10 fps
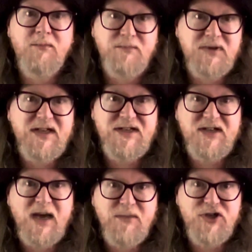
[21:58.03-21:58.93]
Please
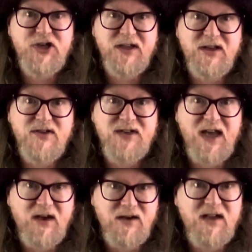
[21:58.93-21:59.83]
come and check those
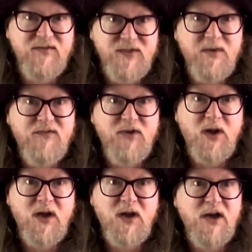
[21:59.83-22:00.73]
out, give them a
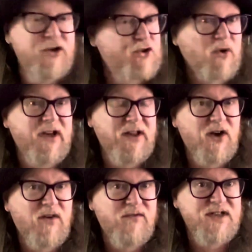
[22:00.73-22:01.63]
follow, and join in the
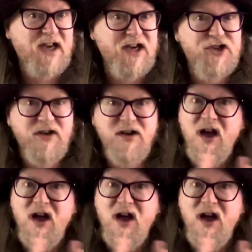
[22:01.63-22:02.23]
conversation.